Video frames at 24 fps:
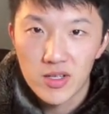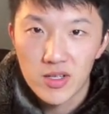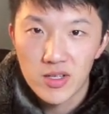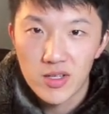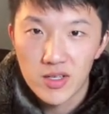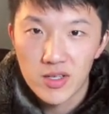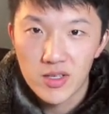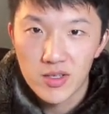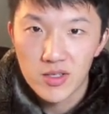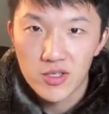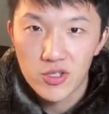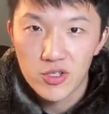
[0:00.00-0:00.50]

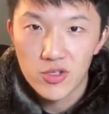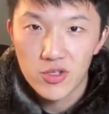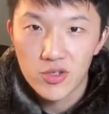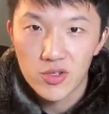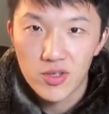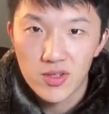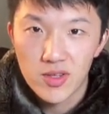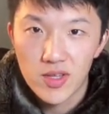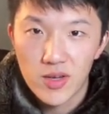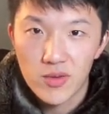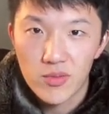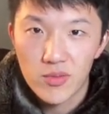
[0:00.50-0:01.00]

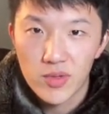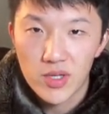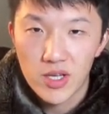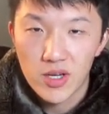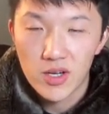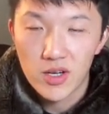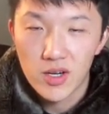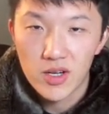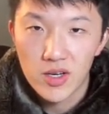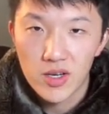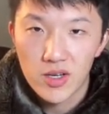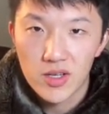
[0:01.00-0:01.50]
ensure that we
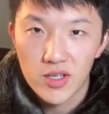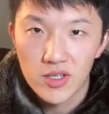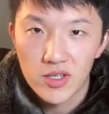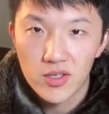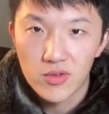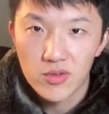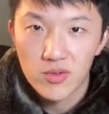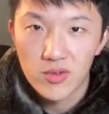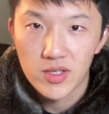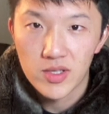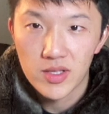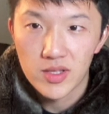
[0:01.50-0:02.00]
are
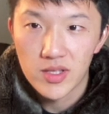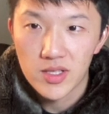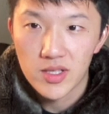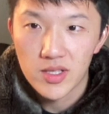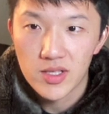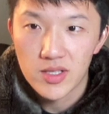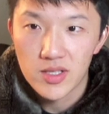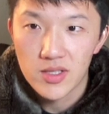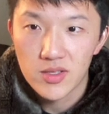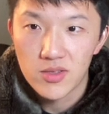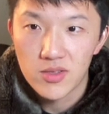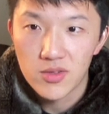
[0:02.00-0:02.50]
ignoring
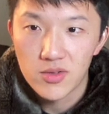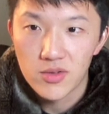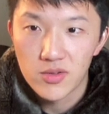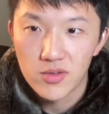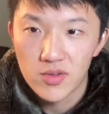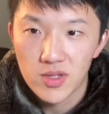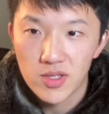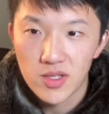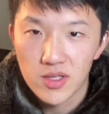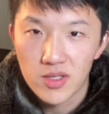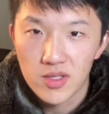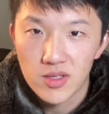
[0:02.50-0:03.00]
these two
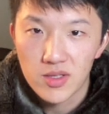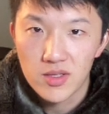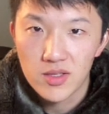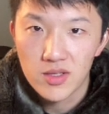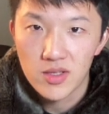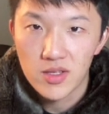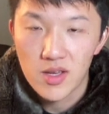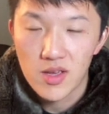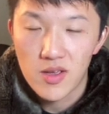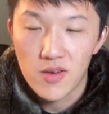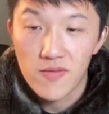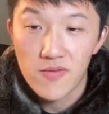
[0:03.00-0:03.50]
things,
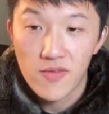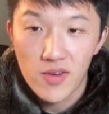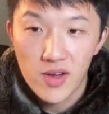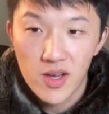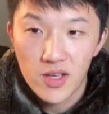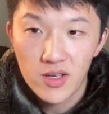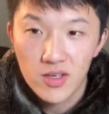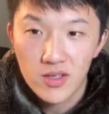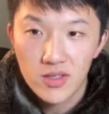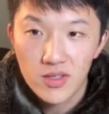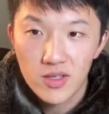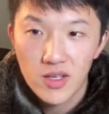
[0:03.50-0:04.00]
the env
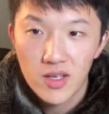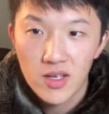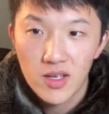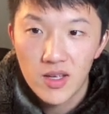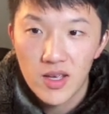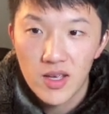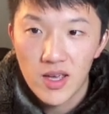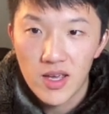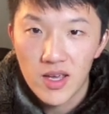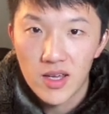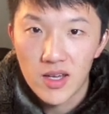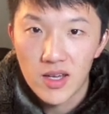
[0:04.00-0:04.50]
file
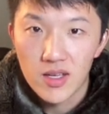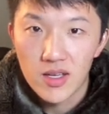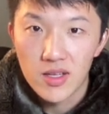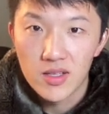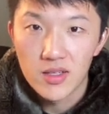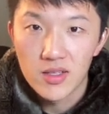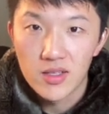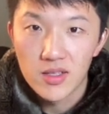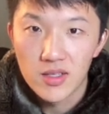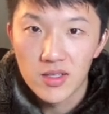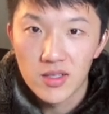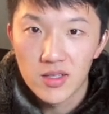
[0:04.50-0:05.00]

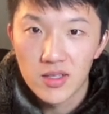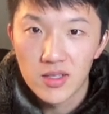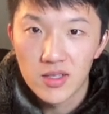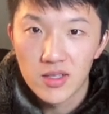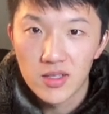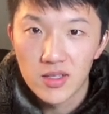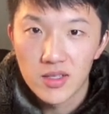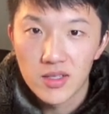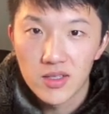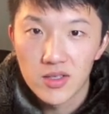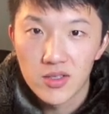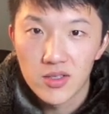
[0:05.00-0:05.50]
and
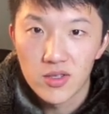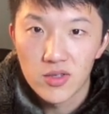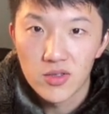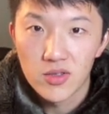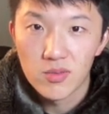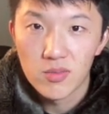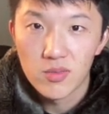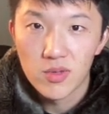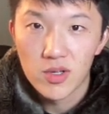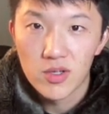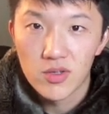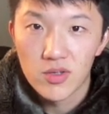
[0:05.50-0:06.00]
the
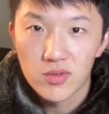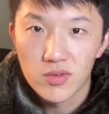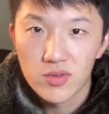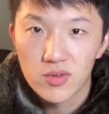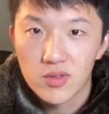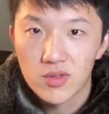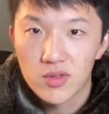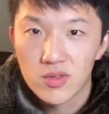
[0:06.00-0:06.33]
node modules.